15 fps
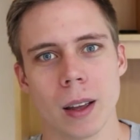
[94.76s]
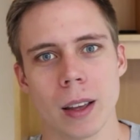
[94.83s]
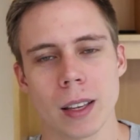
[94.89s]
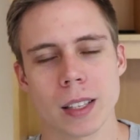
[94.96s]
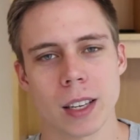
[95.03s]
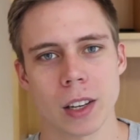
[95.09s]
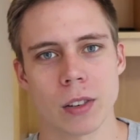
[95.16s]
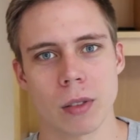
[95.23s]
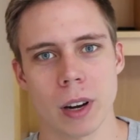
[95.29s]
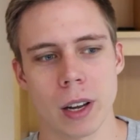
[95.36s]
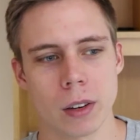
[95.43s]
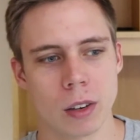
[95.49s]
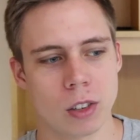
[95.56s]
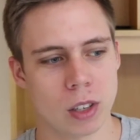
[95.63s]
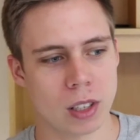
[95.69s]
etc.
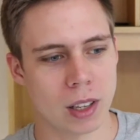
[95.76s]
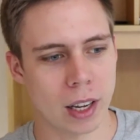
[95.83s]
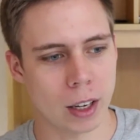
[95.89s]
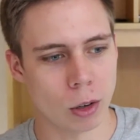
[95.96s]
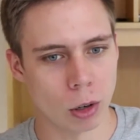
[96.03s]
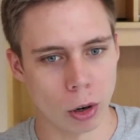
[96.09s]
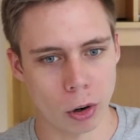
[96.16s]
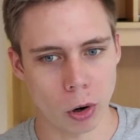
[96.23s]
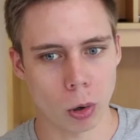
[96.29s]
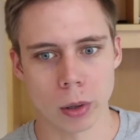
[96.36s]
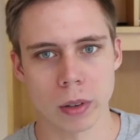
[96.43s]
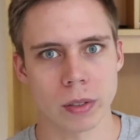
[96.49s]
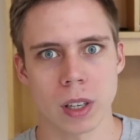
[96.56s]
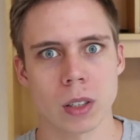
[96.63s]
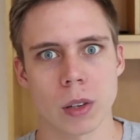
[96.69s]
And you learn all
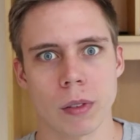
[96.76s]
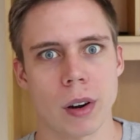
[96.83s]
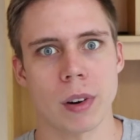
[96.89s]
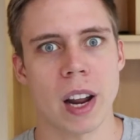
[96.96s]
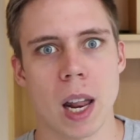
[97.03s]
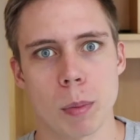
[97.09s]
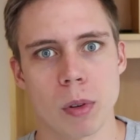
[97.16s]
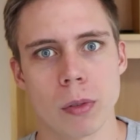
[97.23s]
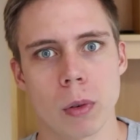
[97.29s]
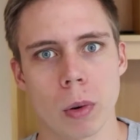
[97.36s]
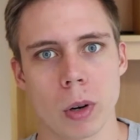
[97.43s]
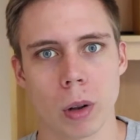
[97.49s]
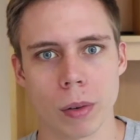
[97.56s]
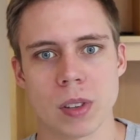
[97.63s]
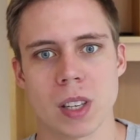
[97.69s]
these things you've never had before,
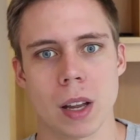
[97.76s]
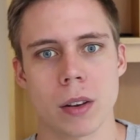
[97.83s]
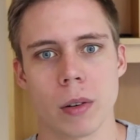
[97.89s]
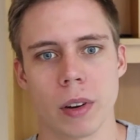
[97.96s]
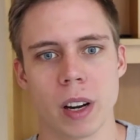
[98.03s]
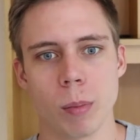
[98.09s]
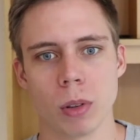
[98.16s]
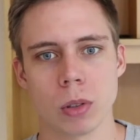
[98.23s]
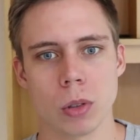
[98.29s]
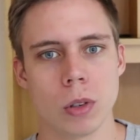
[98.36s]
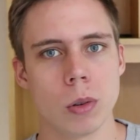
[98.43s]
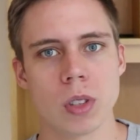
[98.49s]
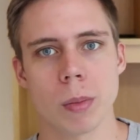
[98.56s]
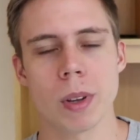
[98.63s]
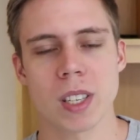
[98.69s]
and all of a sudden you're able to
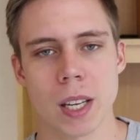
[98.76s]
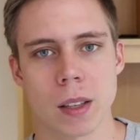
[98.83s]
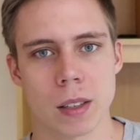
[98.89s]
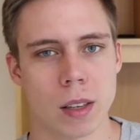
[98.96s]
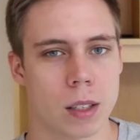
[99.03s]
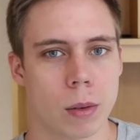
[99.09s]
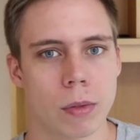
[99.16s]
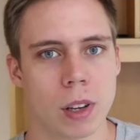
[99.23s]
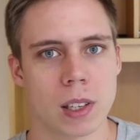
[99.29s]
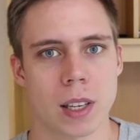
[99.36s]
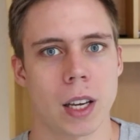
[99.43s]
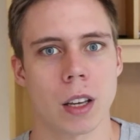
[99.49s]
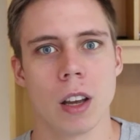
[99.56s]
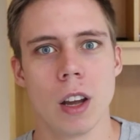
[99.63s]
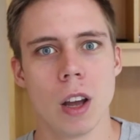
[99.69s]
use them in sentences and feels
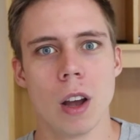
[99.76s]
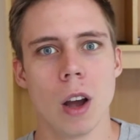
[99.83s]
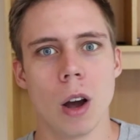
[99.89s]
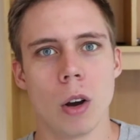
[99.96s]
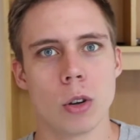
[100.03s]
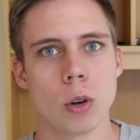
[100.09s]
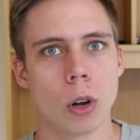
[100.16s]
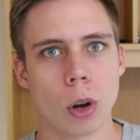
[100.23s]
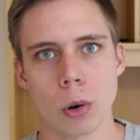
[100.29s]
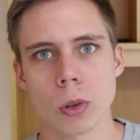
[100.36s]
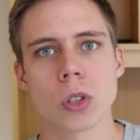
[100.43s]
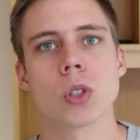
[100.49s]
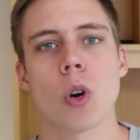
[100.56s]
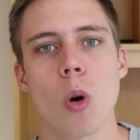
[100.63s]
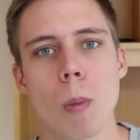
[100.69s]
like you learned
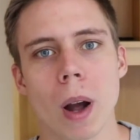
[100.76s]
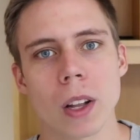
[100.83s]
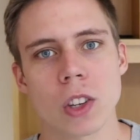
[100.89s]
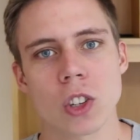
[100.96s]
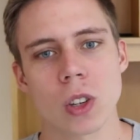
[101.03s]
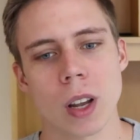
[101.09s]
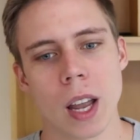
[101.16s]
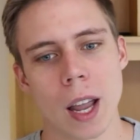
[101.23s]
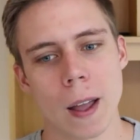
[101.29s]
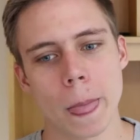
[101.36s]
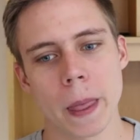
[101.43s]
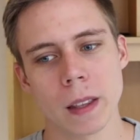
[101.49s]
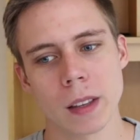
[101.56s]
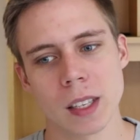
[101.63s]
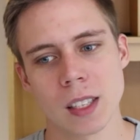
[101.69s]
so much.
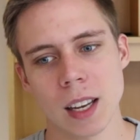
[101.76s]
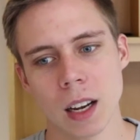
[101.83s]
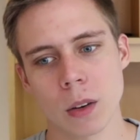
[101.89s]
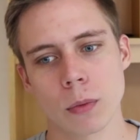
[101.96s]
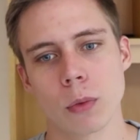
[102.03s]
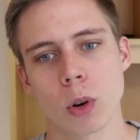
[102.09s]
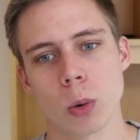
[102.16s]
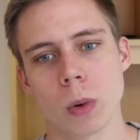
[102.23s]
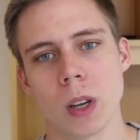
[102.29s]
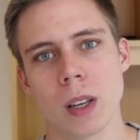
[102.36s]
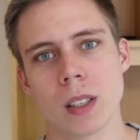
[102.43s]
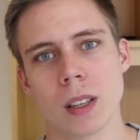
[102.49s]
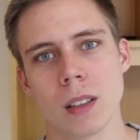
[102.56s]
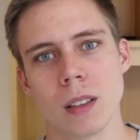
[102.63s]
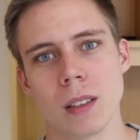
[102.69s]
And in the second 4
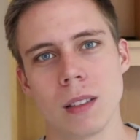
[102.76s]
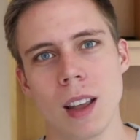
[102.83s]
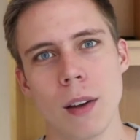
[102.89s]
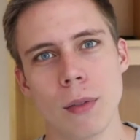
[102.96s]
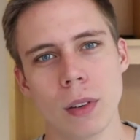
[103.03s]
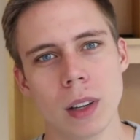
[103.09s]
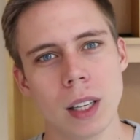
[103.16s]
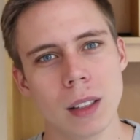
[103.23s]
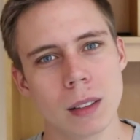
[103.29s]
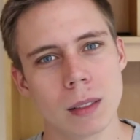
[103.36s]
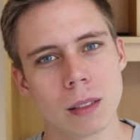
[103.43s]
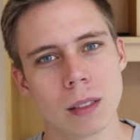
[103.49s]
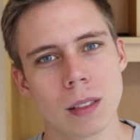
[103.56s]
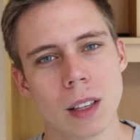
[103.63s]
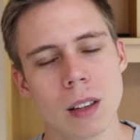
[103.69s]
weeks, it definitely
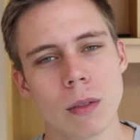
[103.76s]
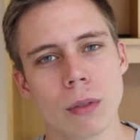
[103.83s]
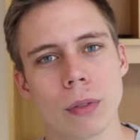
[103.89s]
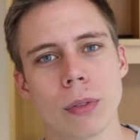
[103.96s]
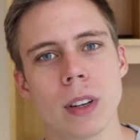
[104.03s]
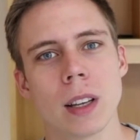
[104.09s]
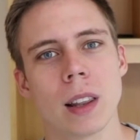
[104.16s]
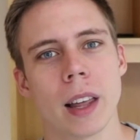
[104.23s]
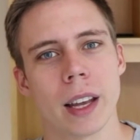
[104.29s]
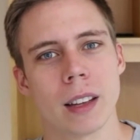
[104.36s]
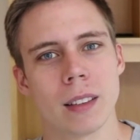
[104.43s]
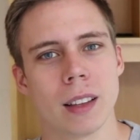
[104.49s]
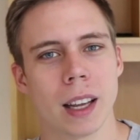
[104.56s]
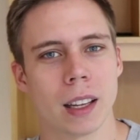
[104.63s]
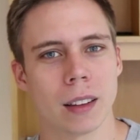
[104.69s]
didn't feel
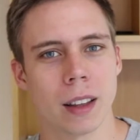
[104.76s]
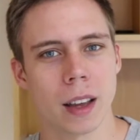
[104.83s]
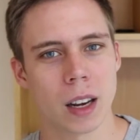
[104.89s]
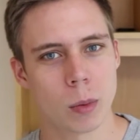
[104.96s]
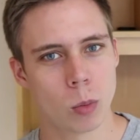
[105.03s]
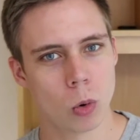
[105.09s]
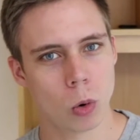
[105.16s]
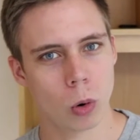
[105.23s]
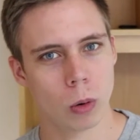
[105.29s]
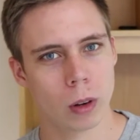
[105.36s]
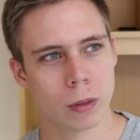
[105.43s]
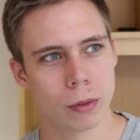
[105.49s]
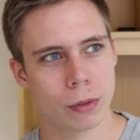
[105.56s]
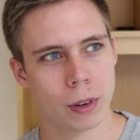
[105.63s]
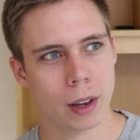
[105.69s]
like that anymore.
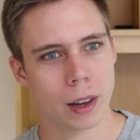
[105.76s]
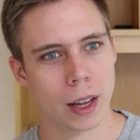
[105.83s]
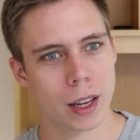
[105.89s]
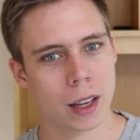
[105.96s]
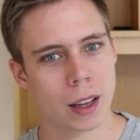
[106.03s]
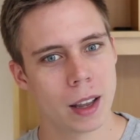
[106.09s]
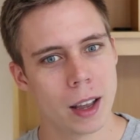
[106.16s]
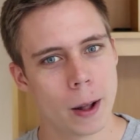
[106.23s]
It felt like